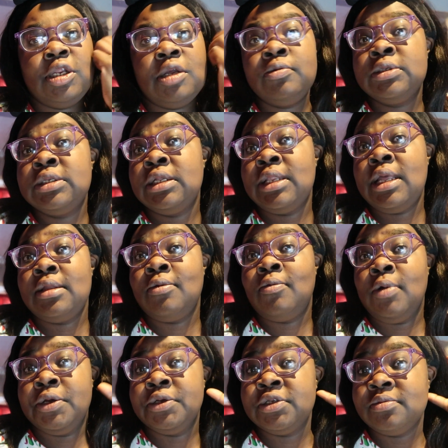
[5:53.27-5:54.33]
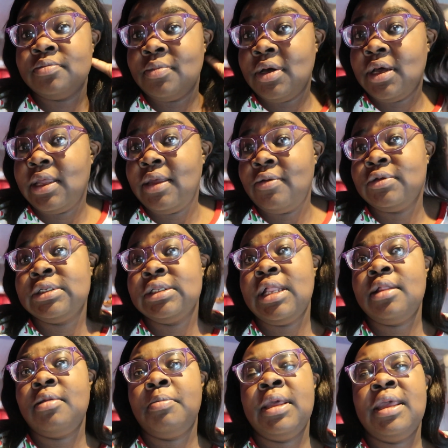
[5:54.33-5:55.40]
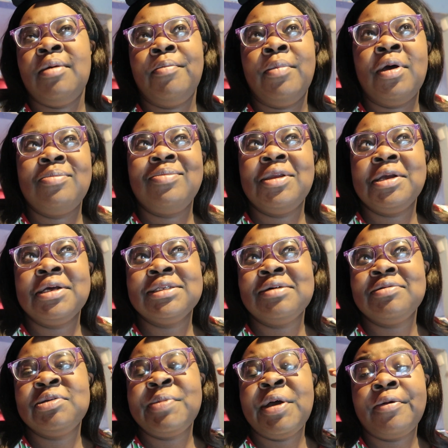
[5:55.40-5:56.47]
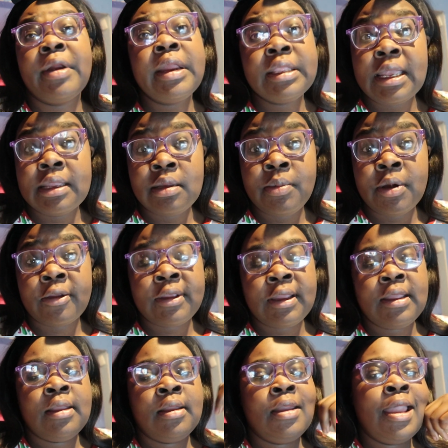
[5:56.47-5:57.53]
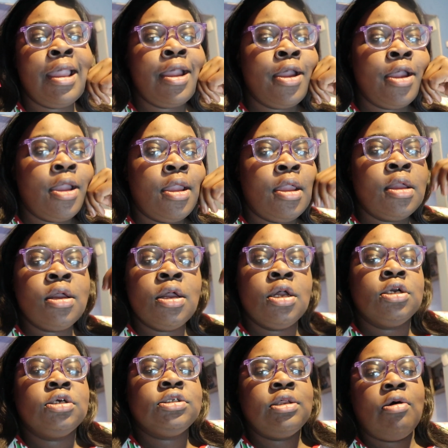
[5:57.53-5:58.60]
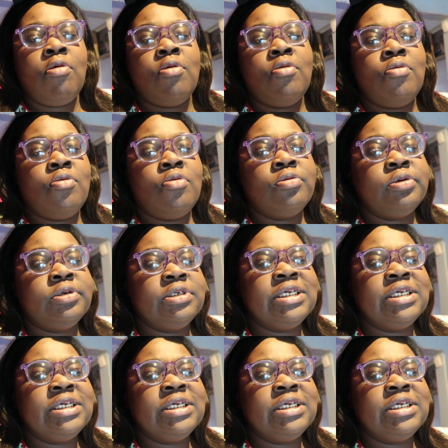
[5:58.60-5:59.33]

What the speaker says: it was another worst month. It was another bad month because that was my granddaddy's birthday. So,